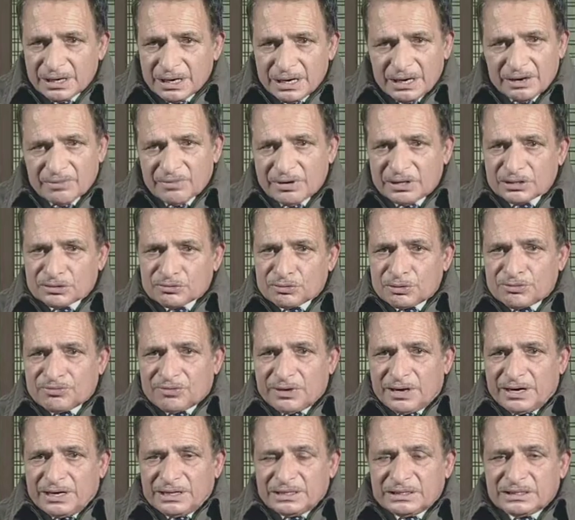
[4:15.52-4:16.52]
And once we
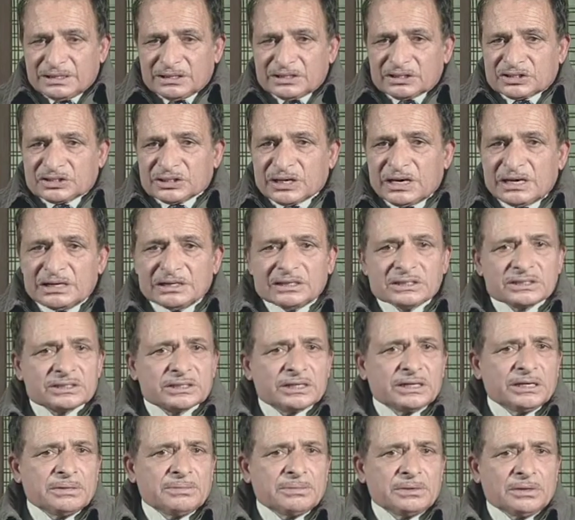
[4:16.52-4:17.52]
find that the child is
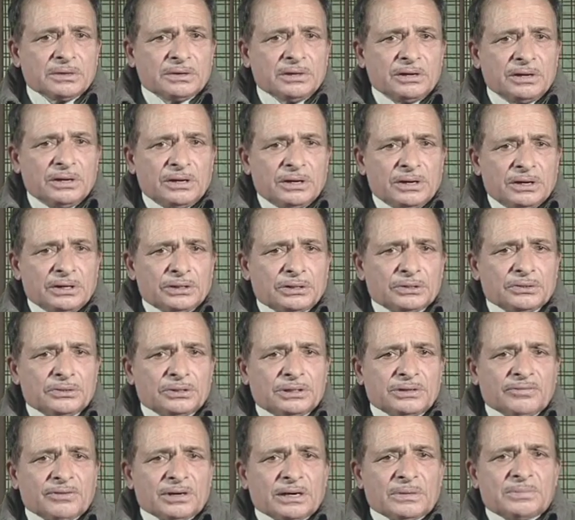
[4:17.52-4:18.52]
able to
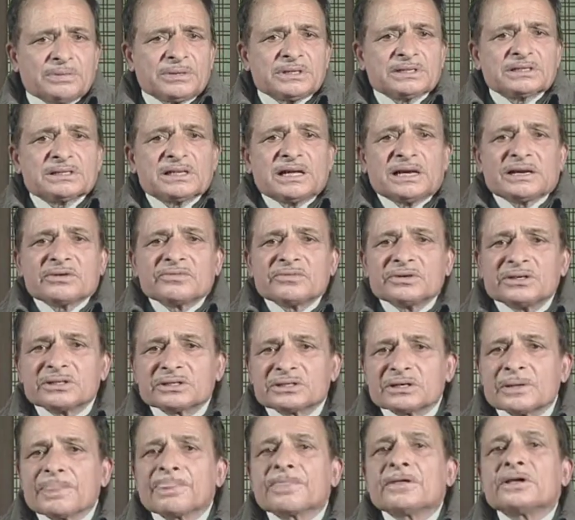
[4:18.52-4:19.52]
develop his
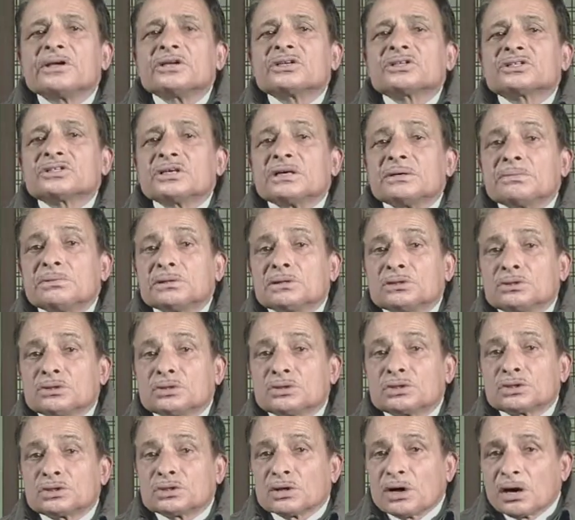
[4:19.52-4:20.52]
language, is able
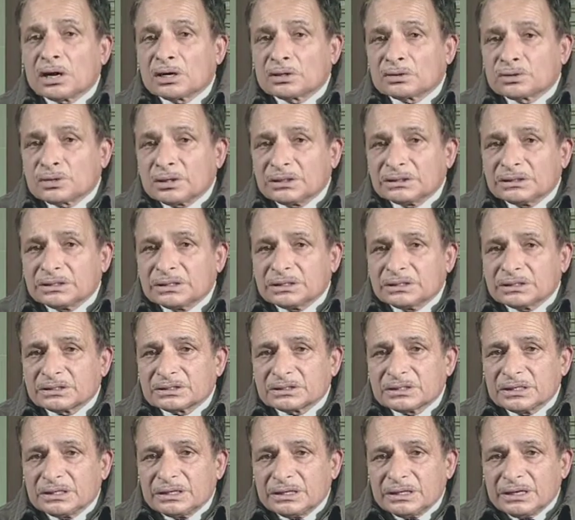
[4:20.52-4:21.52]
to talk to
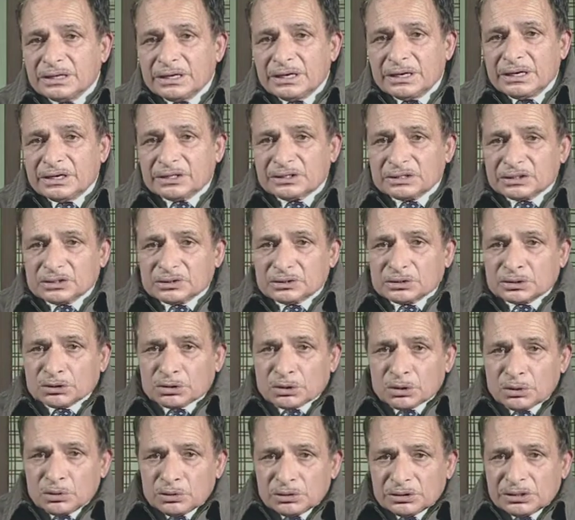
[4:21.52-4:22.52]
others, it is
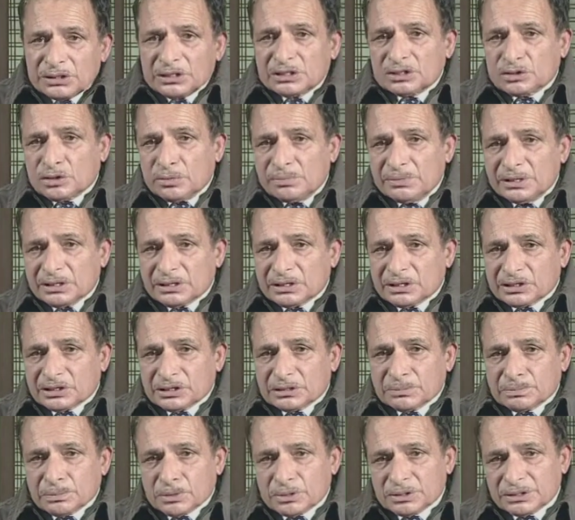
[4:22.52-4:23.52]
through this
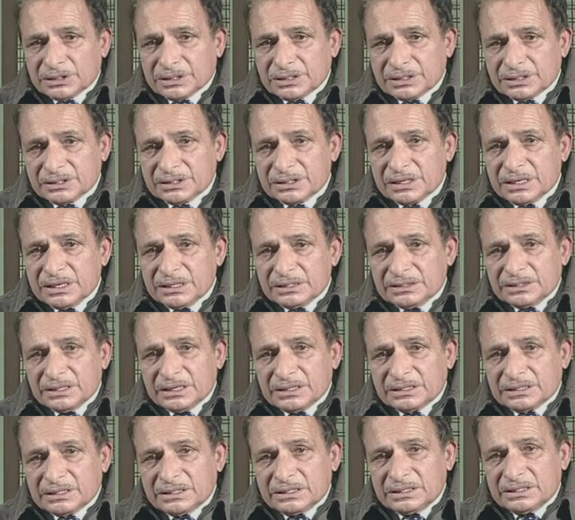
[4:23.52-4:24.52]
communication process
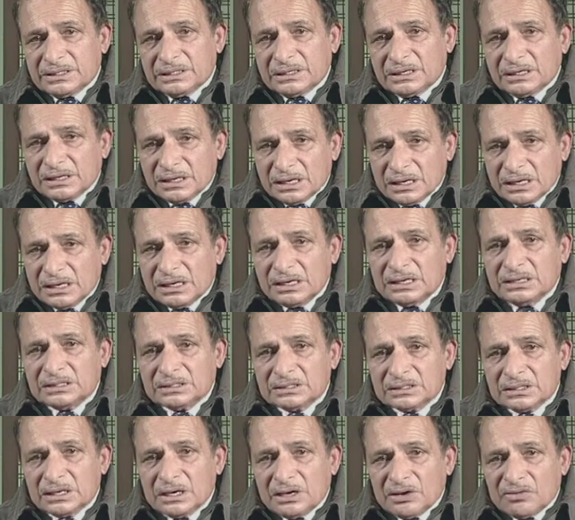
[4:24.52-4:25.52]
that he
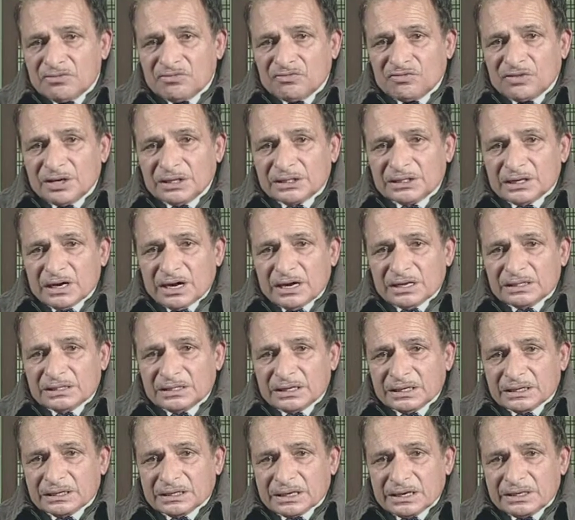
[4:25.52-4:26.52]
learns which are
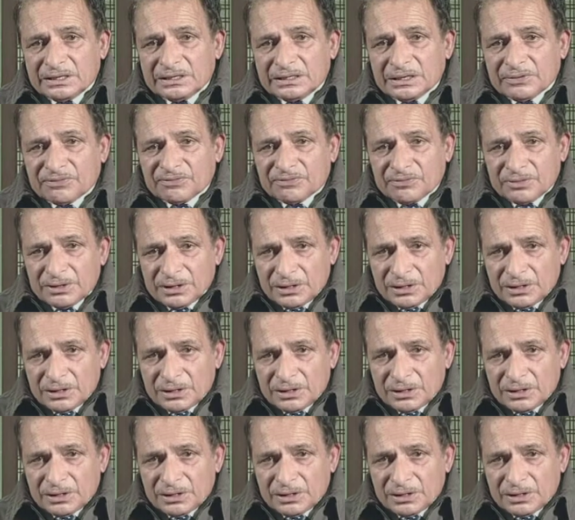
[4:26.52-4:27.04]
the kind of